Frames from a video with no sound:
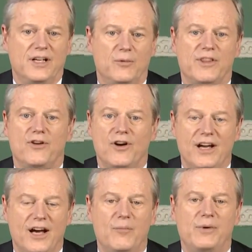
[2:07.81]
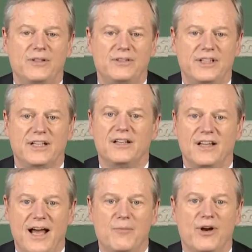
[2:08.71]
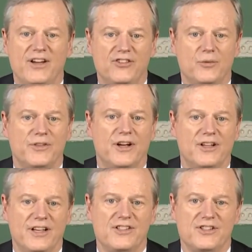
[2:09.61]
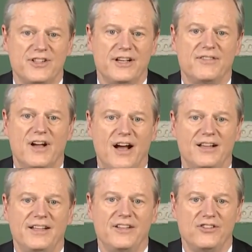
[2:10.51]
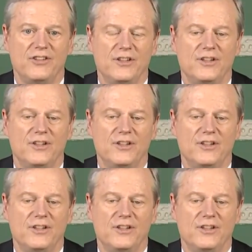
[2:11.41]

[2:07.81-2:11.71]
And with your help and in collaboration with our legislative colleagues,